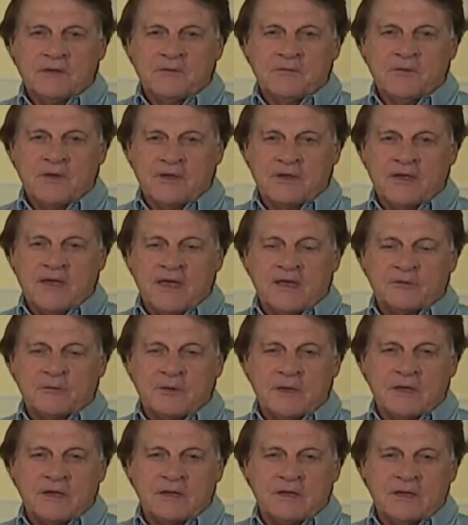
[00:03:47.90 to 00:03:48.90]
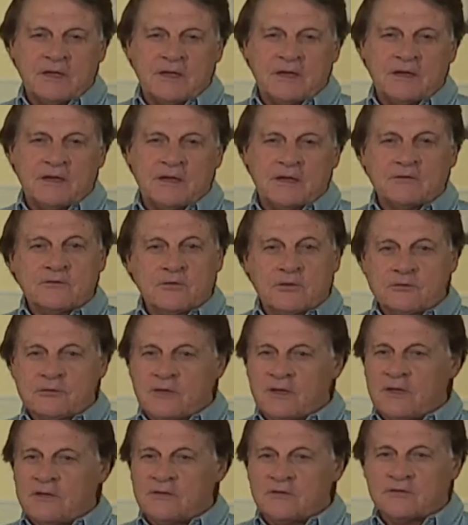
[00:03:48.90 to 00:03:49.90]
In fact, he asked me how to get it, and I told
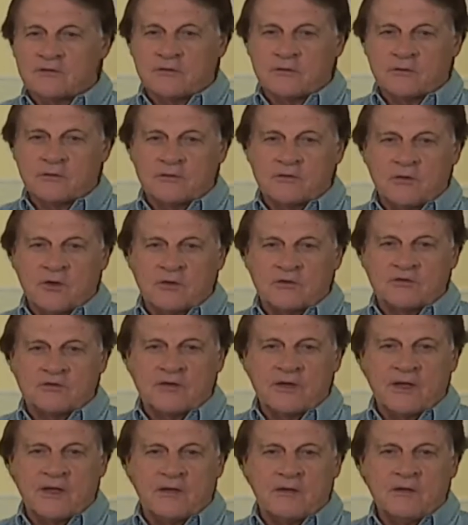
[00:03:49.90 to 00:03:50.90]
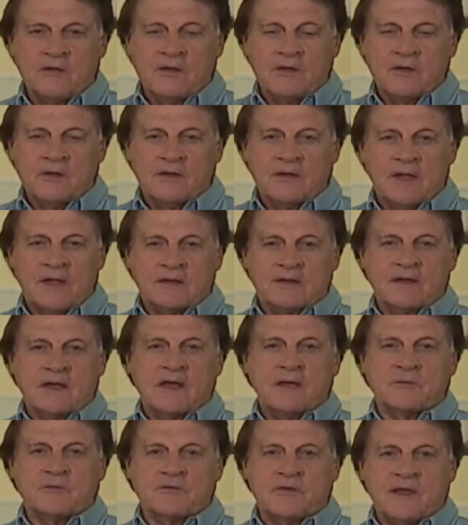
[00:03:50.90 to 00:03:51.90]
him, hey, just go to
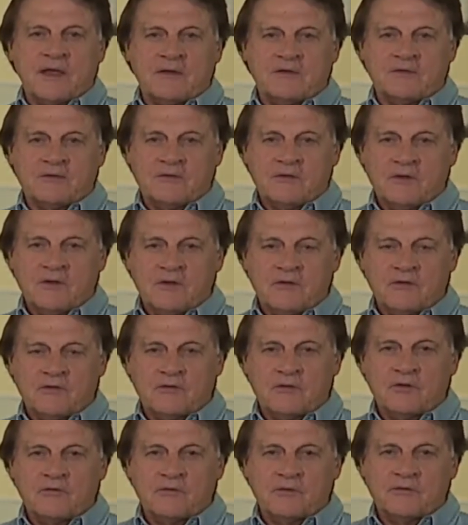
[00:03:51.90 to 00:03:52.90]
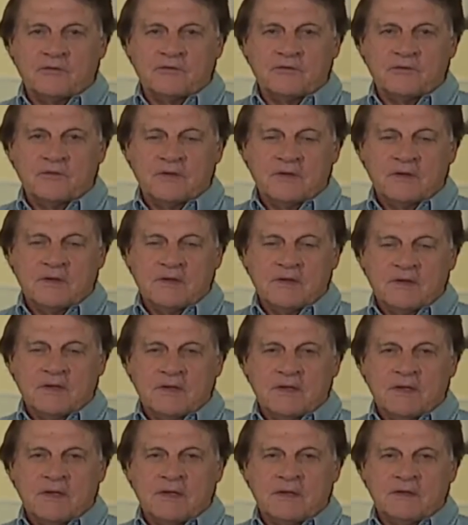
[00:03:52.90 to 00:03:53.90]
dogchow.com/service.
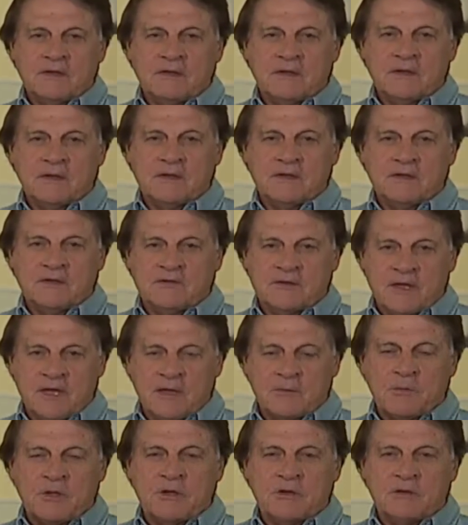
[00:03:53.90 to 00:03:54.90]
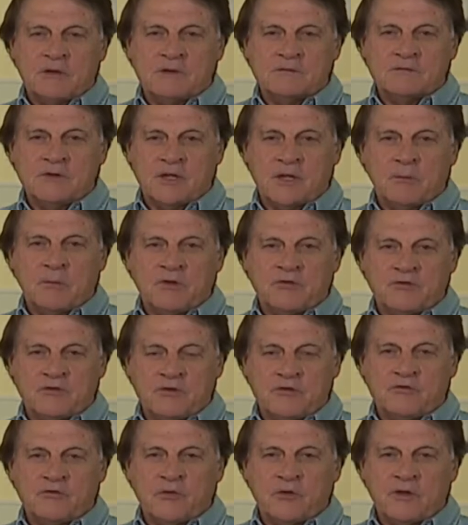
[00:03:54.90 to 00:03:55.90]
And he commented how much
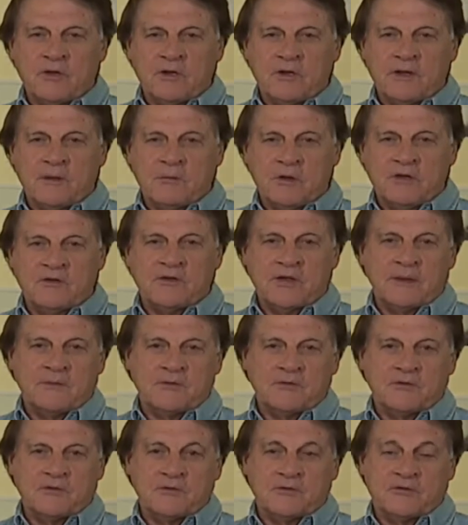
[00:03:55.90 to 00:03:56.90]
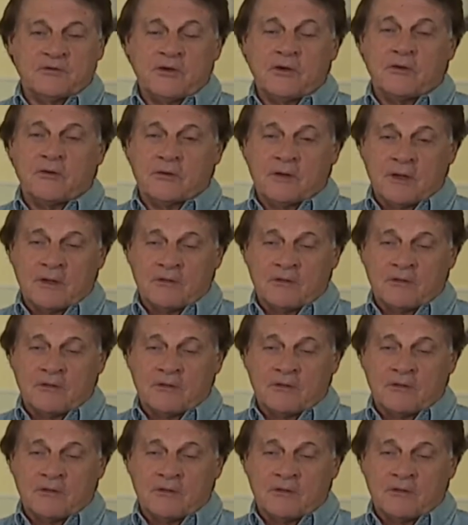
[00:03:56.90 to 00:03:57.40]
he enjoyed it and how many times he's going to share it.